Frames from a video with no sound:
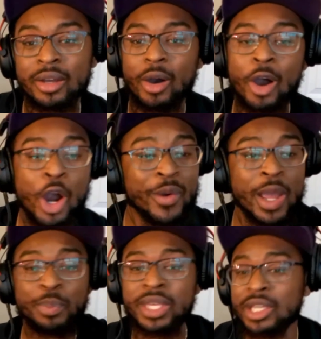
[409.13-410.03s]

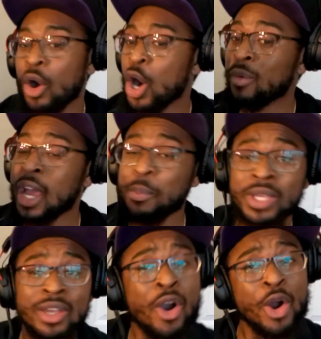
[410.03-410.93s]
R.I.P.,
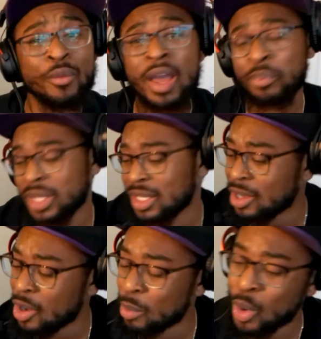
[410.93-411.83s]
R.I.P., R.I.P.,
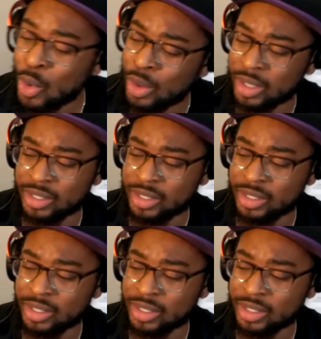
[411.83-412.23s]
come on.